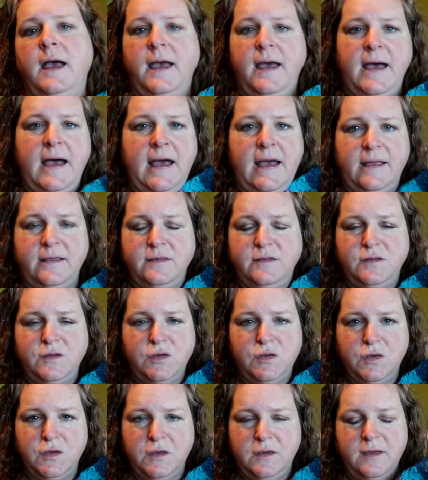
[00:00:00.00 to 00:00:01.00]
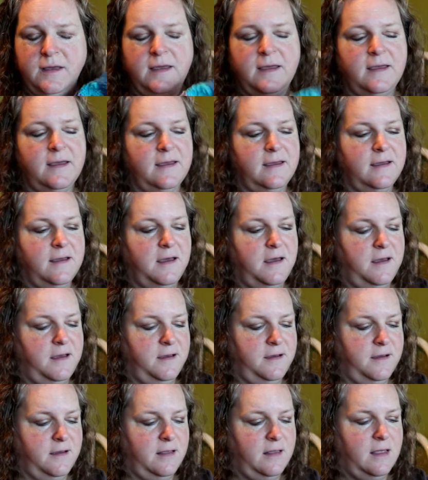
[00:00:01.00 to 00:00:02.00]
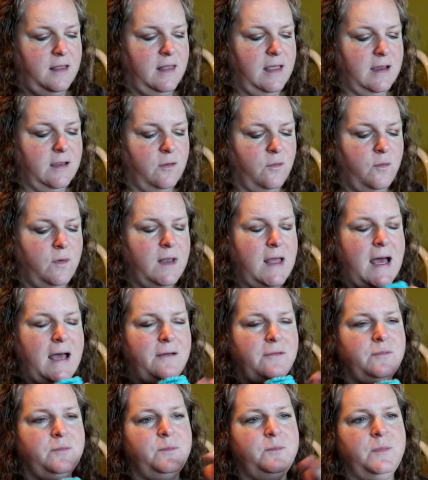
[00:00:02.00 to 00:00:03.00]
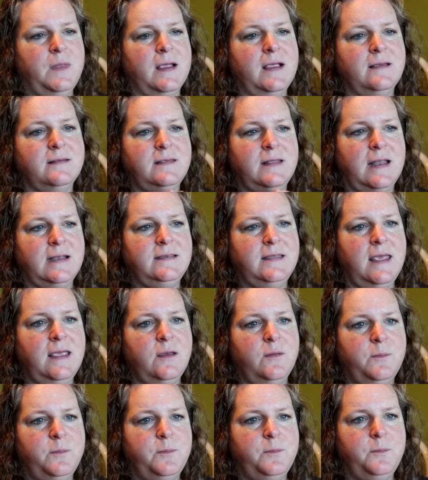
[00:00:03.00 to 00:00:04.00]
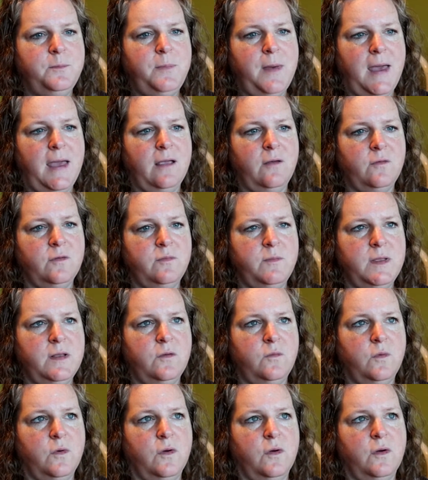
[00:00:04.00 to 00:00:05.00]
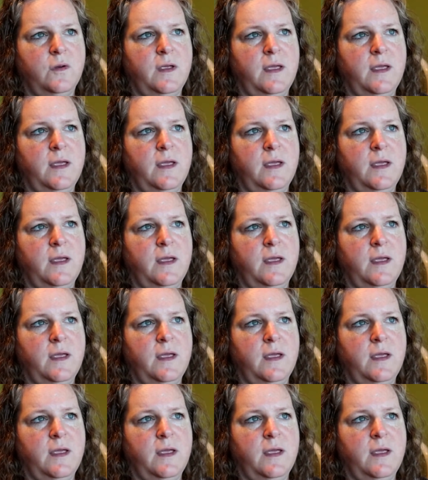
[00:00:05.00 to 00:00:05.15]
I took like I said, I take a bag with me to work,